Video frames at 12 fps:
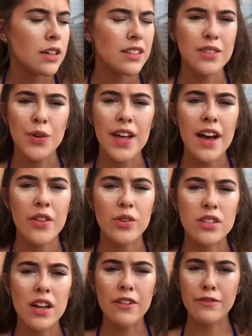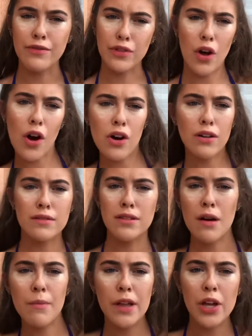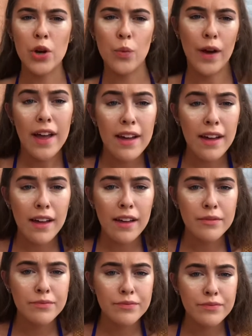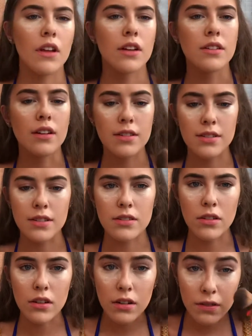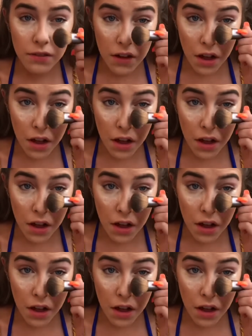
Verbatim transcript: so yeah, there's a lot of vlogs coming your way. Dust this off.